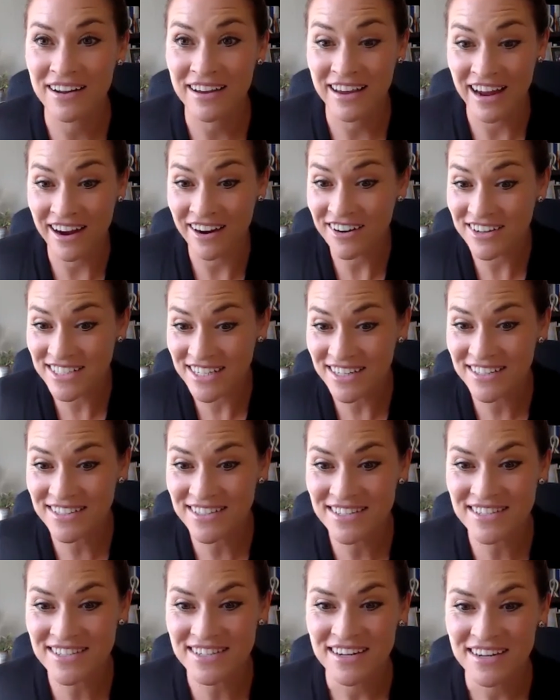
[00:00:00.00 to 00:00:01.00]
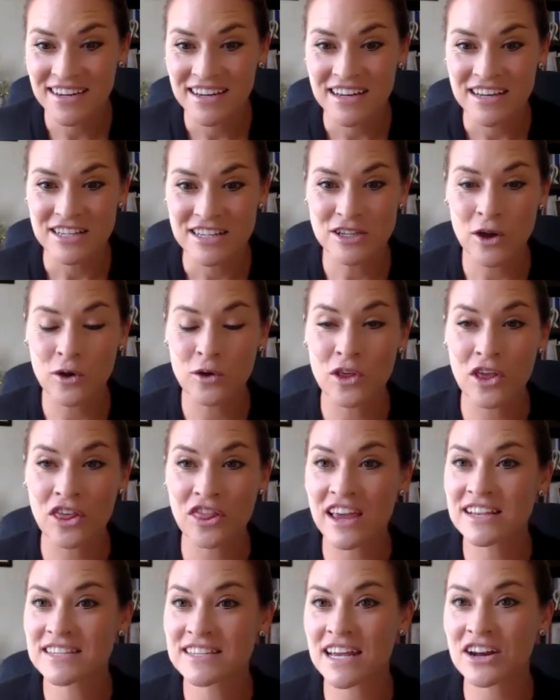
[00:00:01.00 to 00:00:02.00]
carotenes. So the
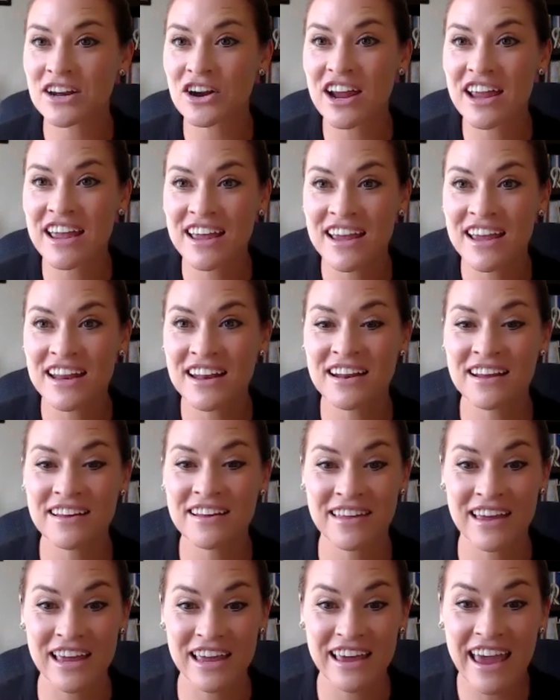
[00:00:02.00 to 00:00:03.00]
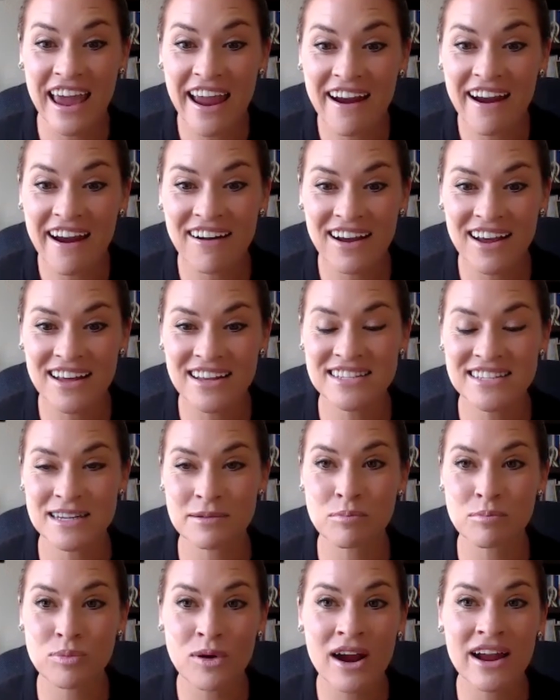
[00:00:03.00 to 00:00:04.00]
things that are in like carrots
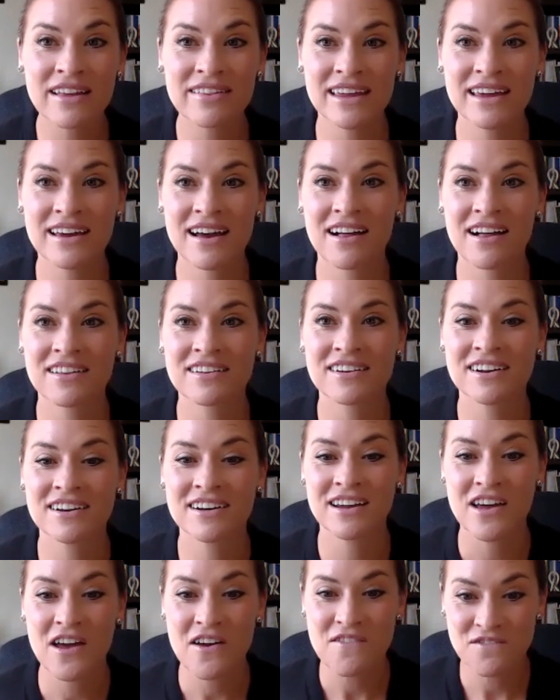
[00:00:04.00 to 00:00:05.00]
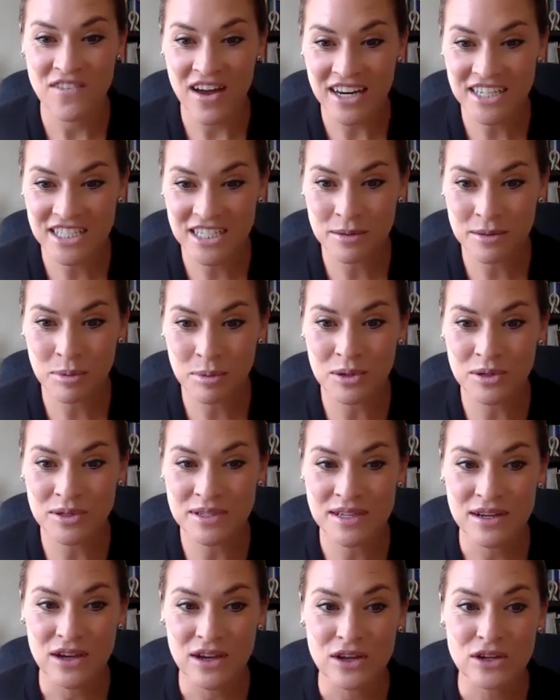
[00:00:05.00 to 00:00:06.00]
and brightly colored
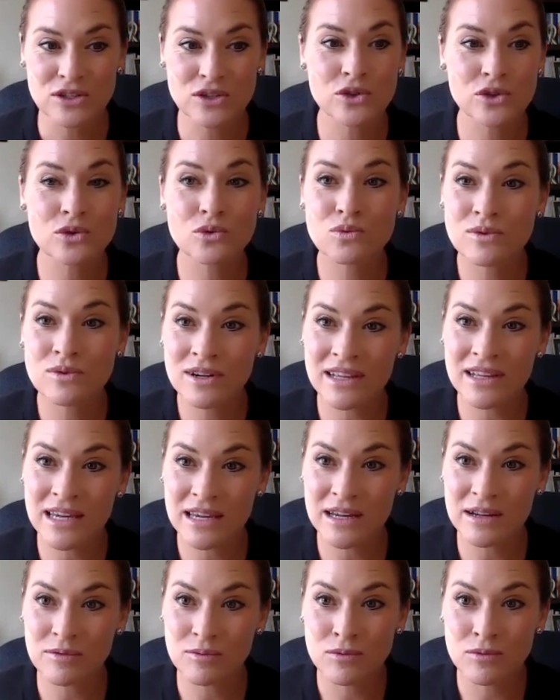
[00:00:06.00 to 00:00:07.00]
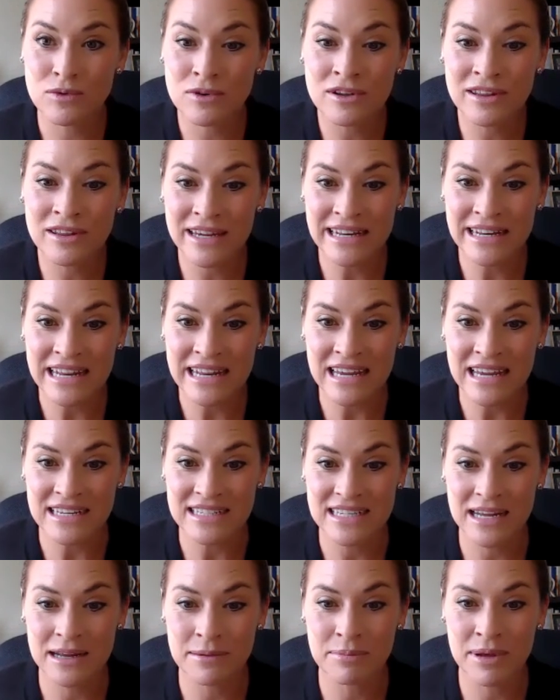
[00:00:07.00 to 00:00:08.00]
vegetables. So they're really, really
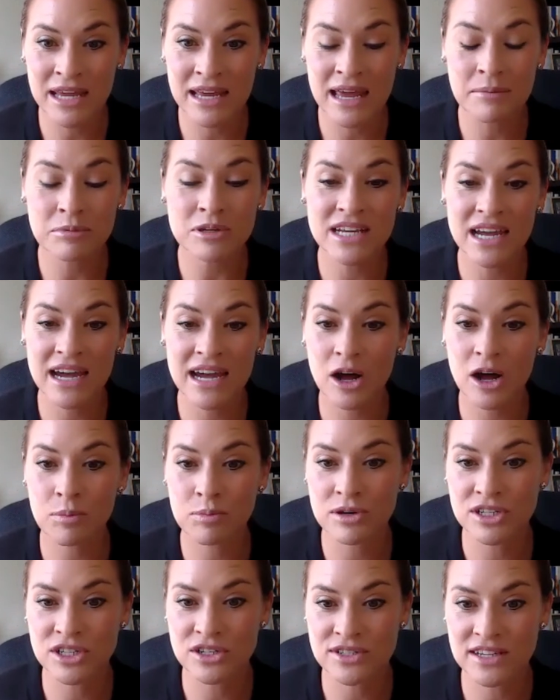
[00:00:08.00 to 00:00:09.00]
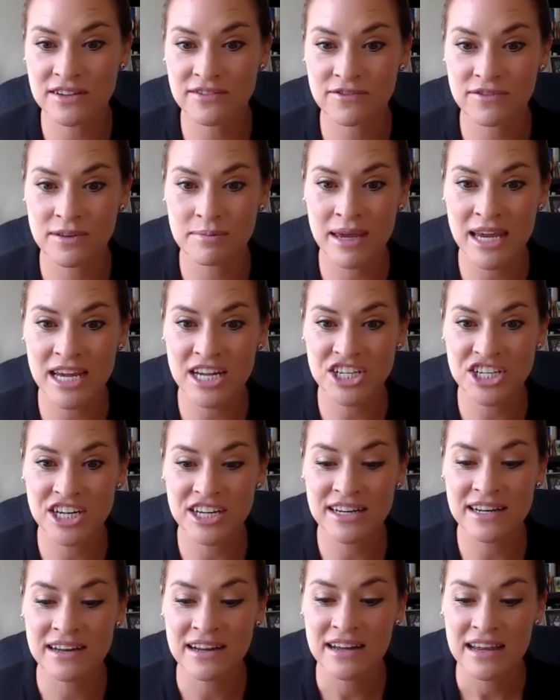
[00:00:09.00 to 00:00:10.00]
neat in being able to help reduce
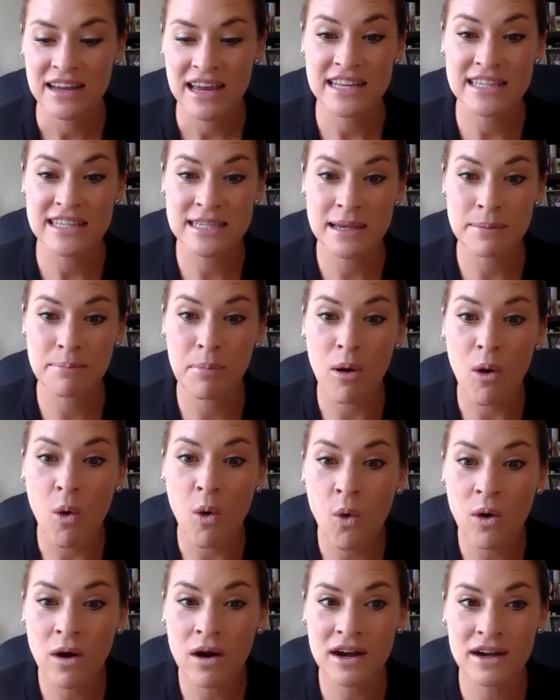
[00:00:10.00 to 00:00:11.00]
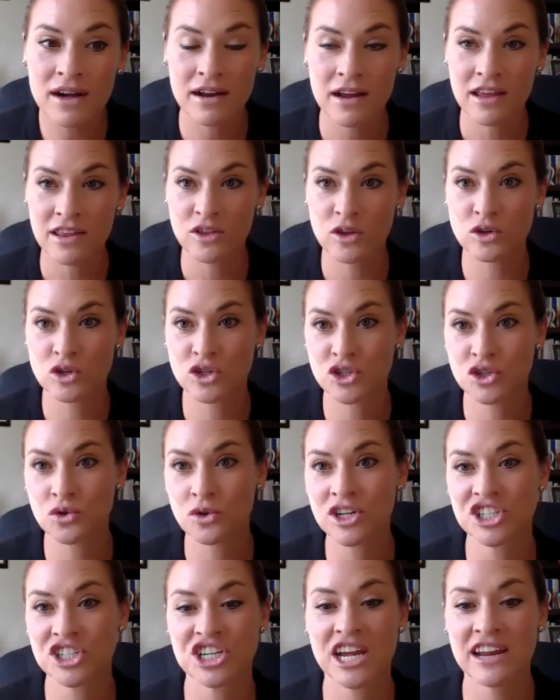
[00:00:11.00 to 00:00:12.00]
inflammation and support those
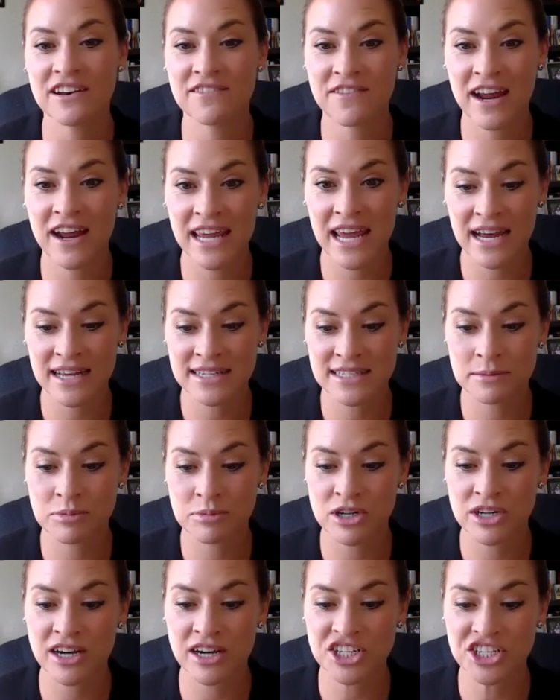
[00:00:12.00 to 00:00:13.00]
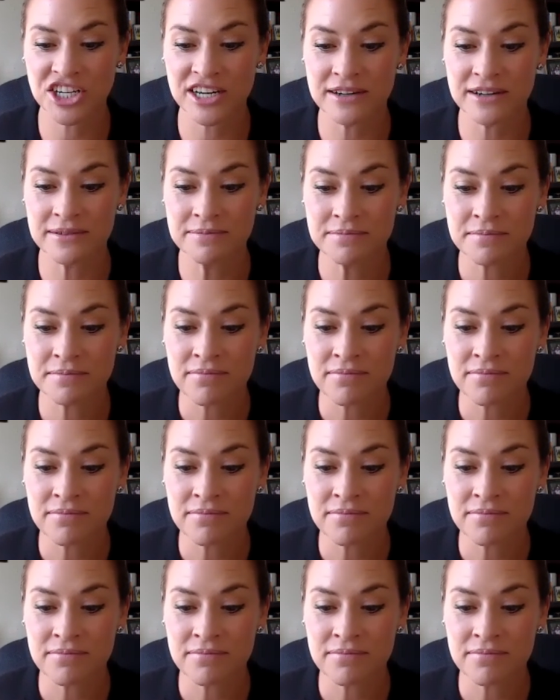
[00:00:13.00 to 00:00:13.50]
short chain fatty acid production.